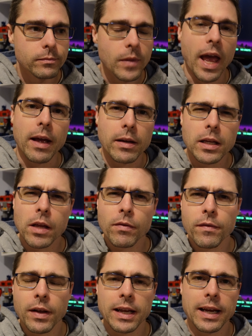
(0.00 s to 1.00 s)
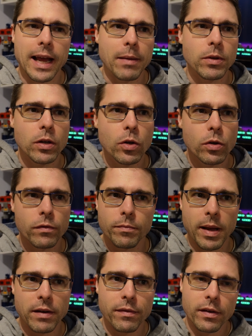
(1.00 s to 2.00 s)
Yeah, it definitely felt like a game that could have
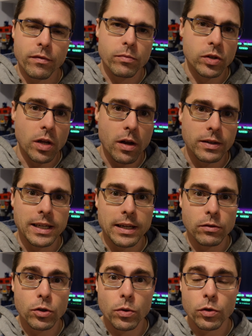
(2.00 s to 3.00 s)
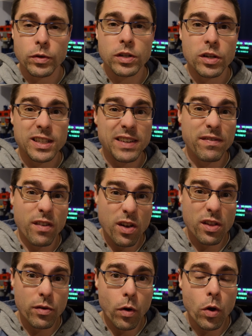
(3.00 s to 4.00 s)
benefited from starting 2 or 3 turns
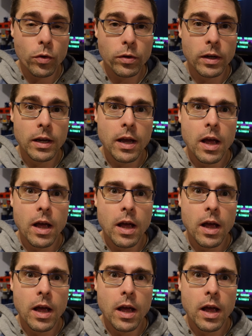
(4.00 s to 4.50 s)
further on